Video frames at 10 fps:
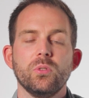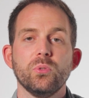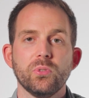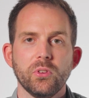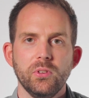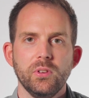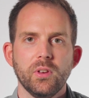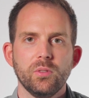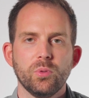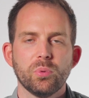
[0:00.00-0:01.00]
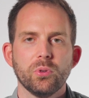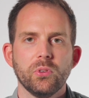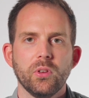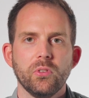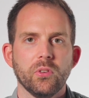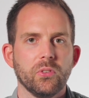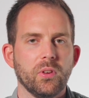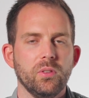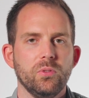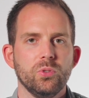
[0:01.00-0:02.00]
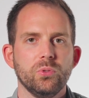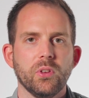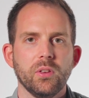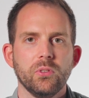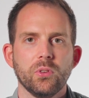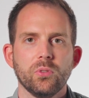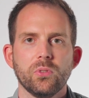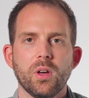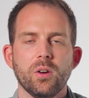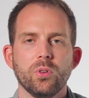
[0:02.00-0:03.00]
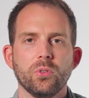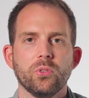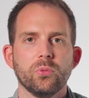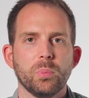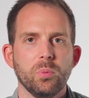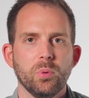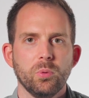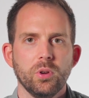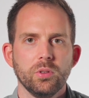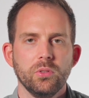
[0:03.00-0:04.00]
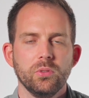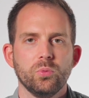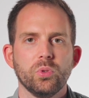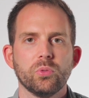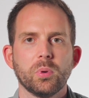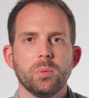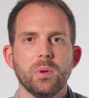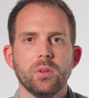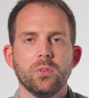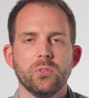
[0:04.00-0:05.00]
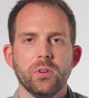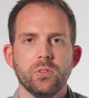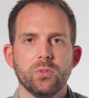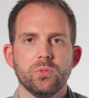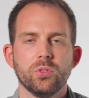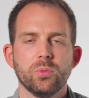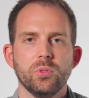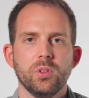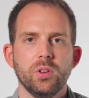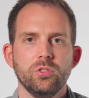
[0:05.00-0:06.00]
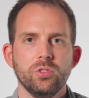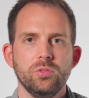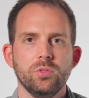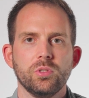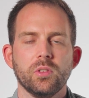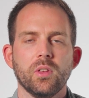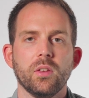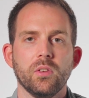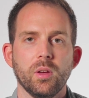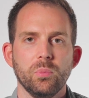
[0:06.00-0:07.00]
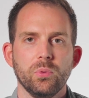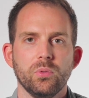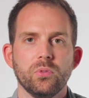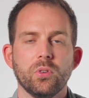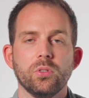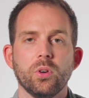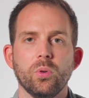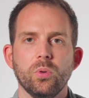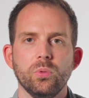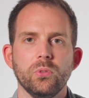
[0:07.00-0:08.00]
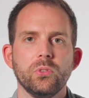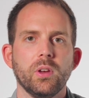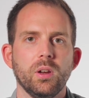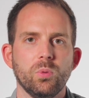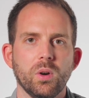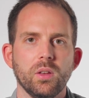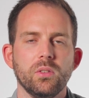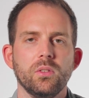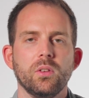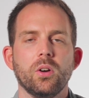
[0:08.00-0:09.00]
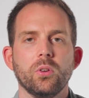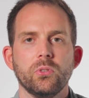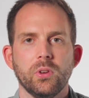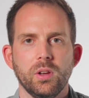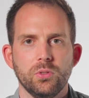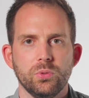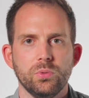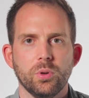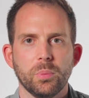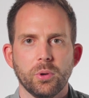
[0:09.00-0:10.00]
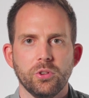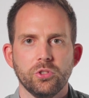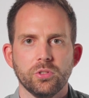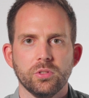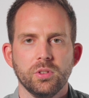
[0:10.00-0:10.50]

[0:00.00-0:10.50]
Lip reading: To facilitate the process and save you tens of hours of paperwork, we've prepared a set of documentation you can adapt for your own SAIL 1 or SAIL 2 operation.